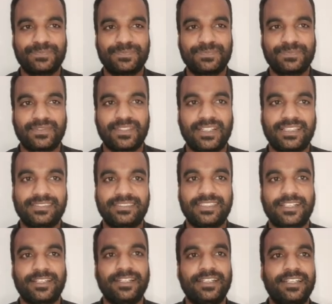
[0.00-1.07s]
Let us check.
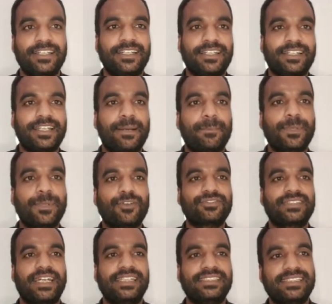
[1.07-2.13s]
Number of
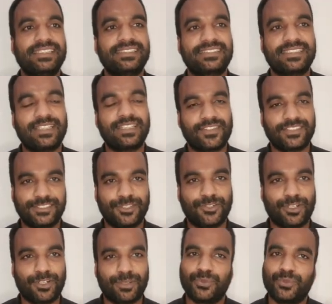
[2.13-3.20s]
sign changes in the first
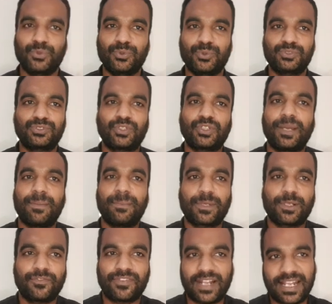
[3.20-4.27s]
column, 2. So number
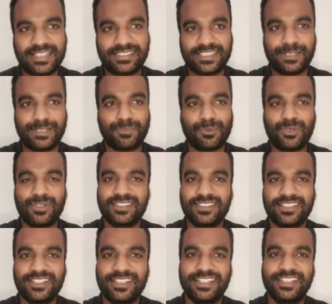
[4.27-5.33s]
of right side poles,
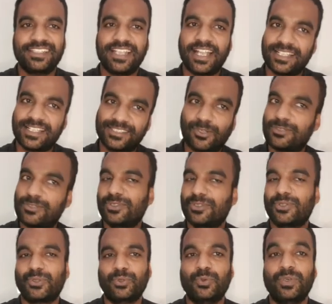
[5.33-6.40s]
that is also
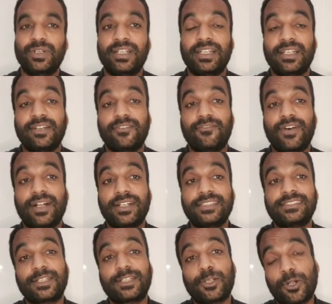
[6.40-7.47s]
2. What is the
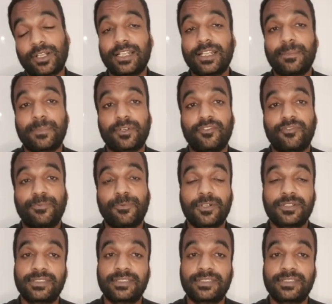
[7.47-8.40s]
total number of poles?